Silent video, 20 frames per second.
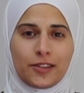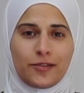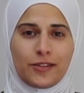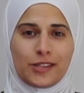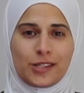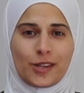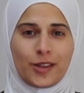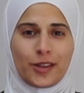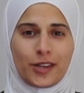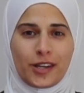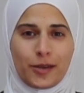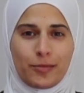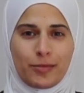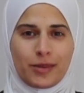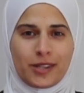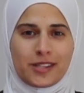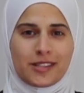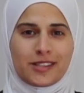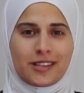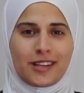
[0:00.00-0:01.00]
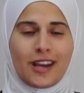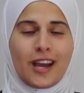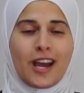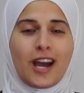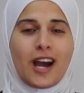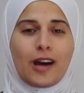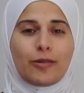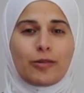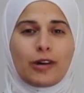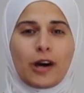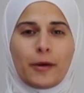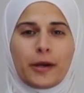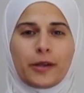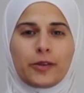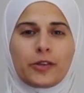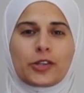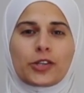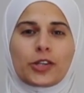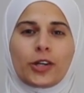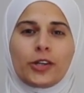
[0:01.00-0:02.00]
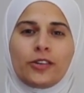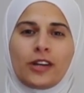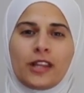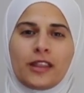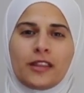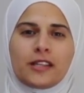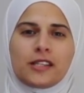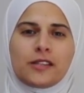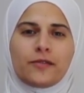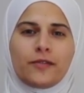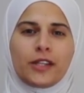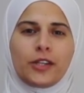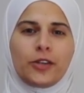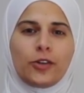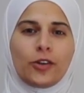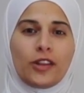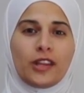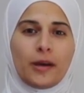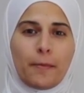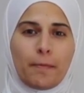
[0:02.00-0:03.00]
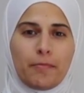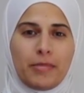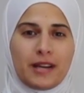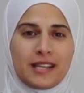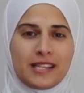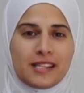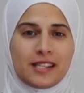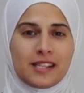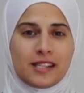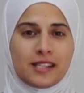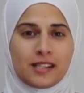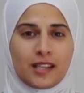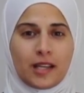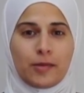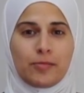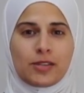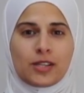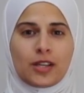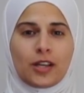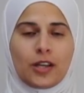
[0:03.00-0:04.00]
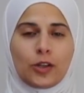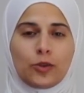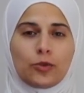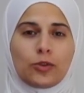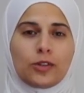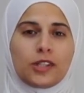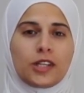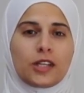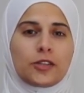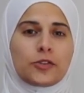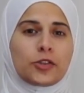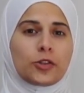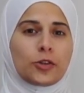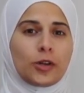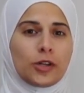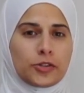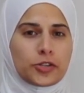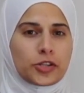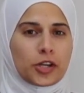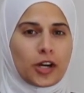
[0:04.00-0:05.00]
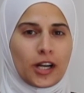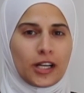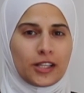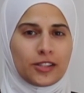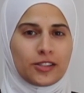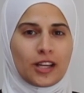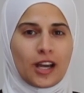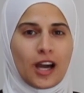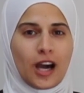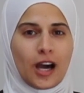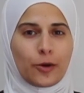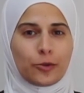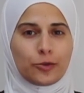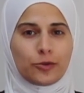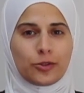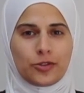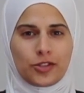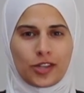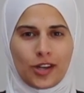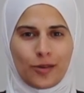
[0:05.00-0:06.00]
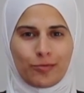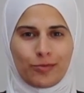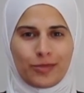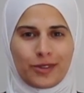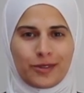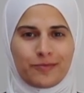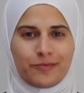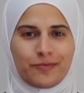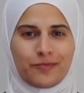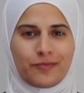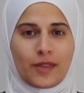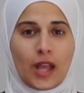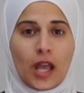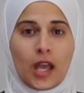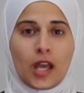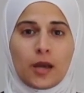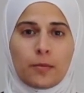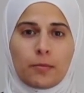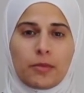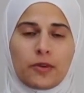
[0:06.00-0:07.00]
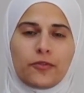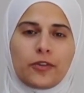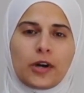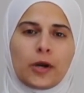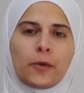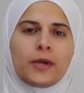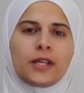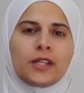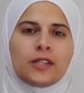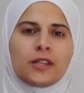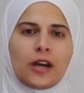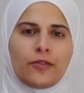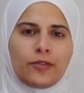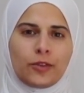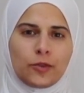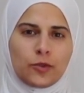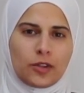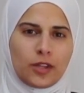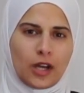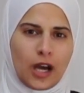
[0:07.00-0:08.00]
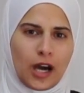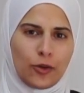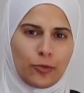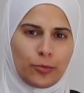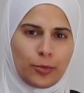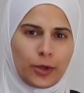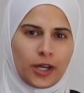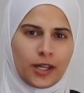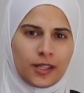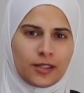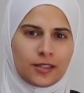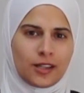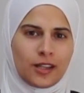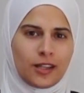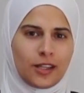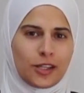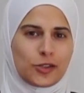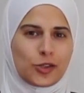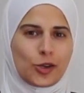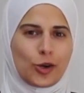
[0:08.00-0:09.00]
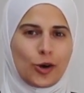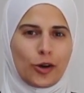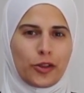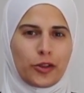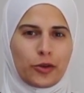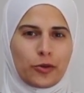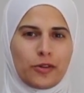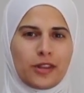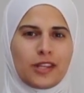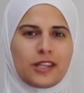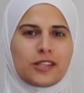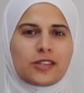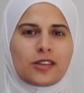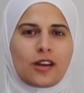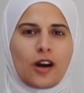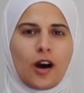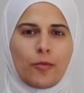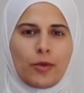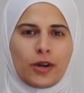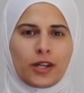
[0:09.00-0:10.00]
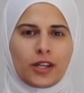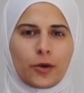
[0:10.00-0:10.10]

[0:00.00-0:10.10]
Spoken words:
physiotherapist. I'm going to show you in this video the best steps to teach your child how to jump. Before we dive into the how part, let's go through these common